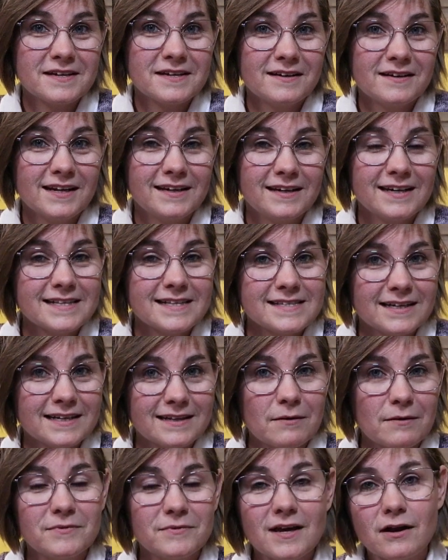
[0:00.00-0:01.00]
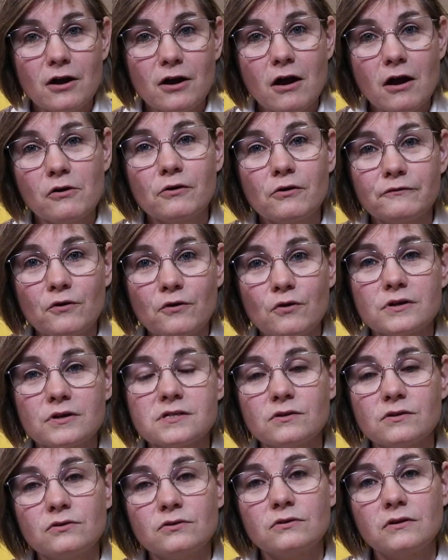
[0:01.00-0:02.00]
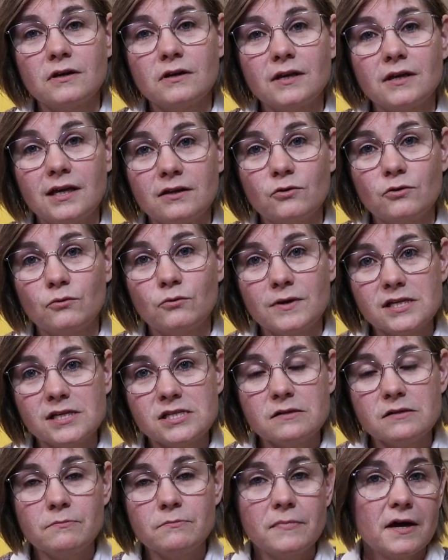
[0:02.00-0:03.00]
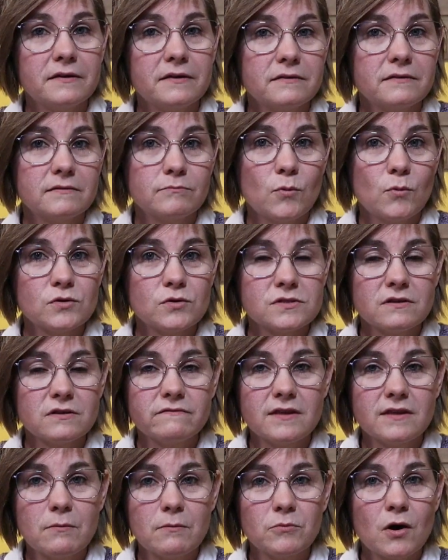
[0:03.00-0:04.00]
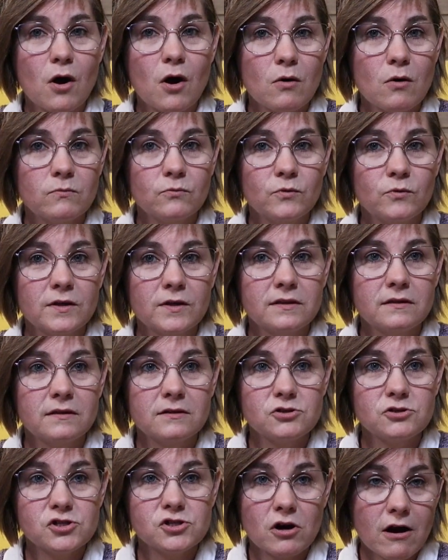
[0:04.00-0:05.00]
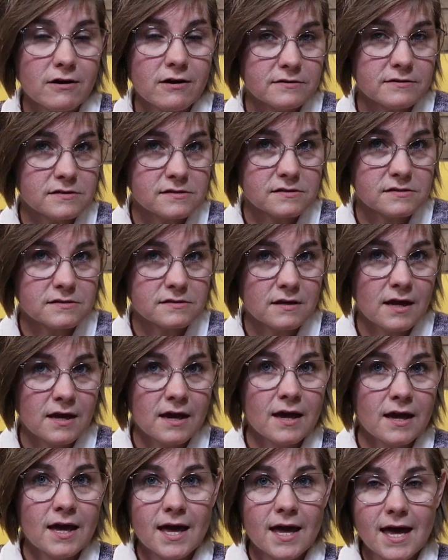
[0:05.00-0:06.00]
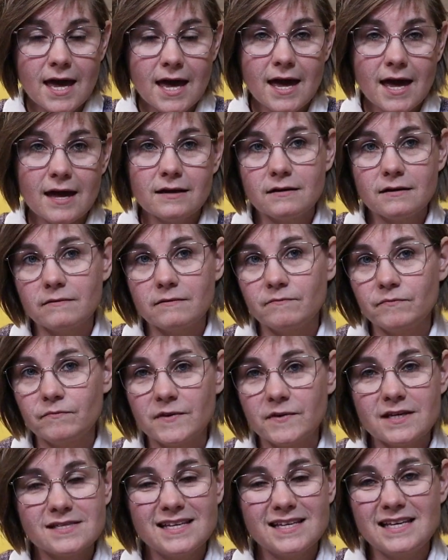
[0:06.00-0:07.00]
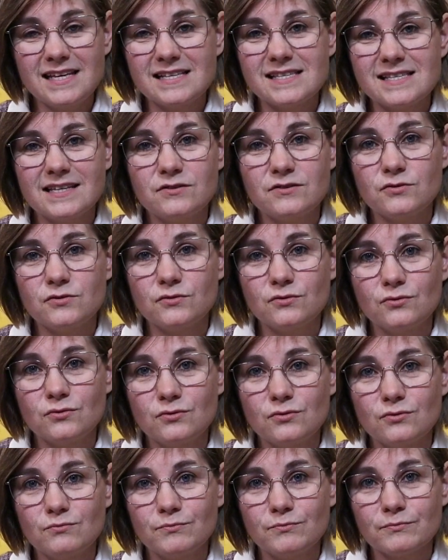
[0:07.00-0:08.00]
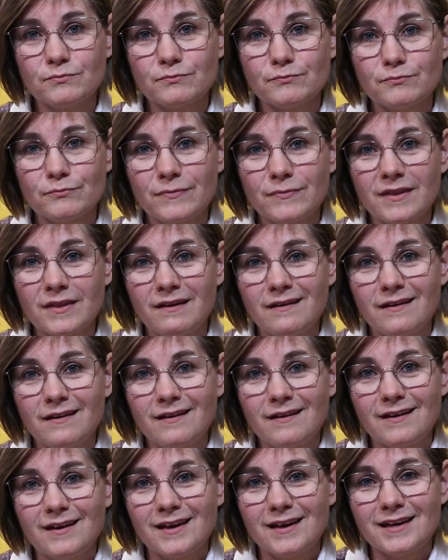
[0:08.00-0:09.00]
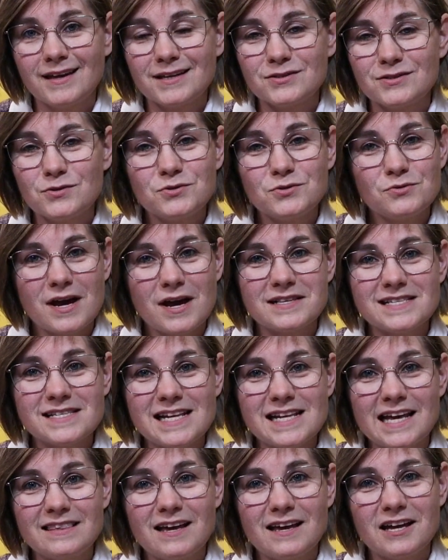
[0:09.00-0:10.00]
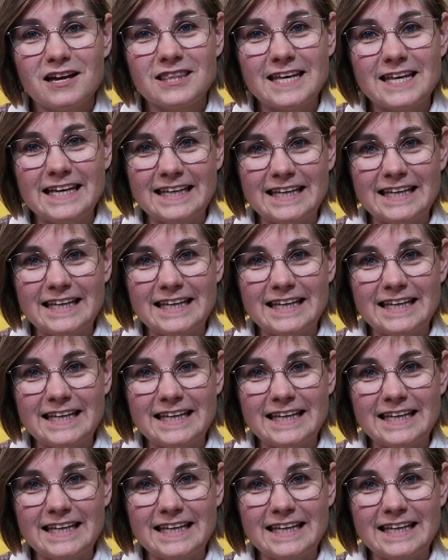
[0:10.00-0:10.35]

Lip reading: in knitting them, they are of course in Norwegian, but most of them come with charts and is easy to translate, I think.